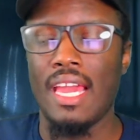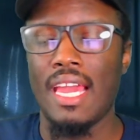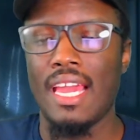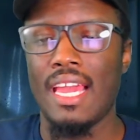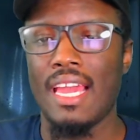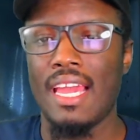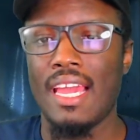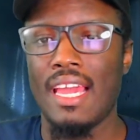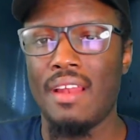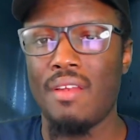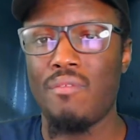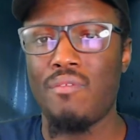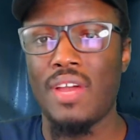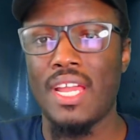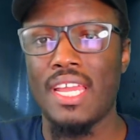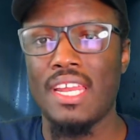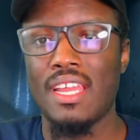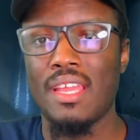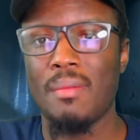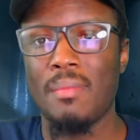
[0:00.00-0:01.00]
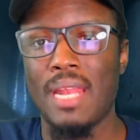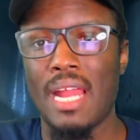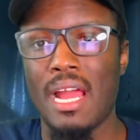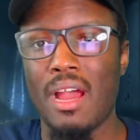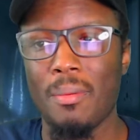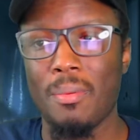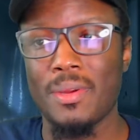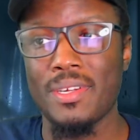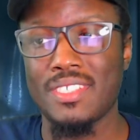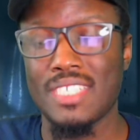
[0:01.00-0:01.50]
and fighting him in
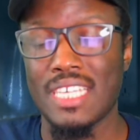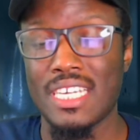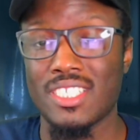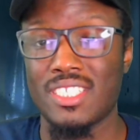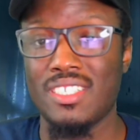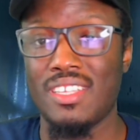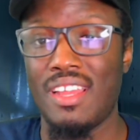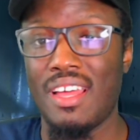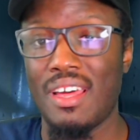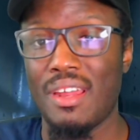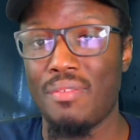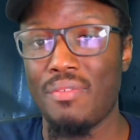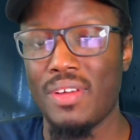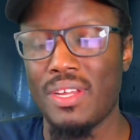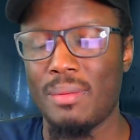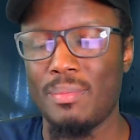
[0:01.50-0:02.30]
Outbreak is actually a lot of fun.